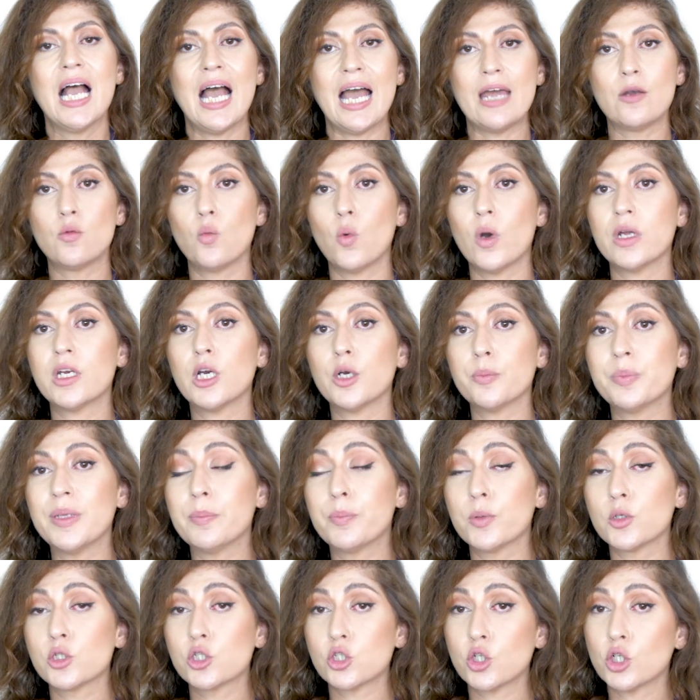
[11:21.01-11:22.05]
and what are
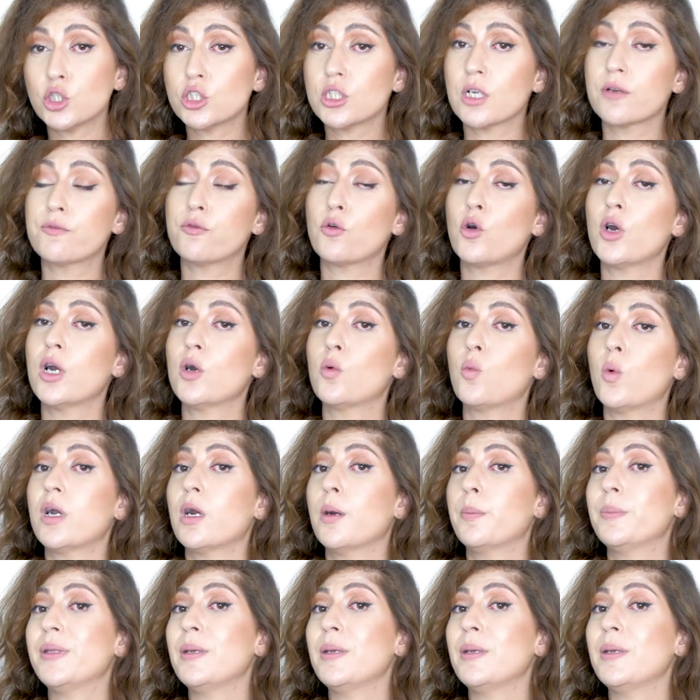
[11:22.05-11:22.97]
people searching for and what are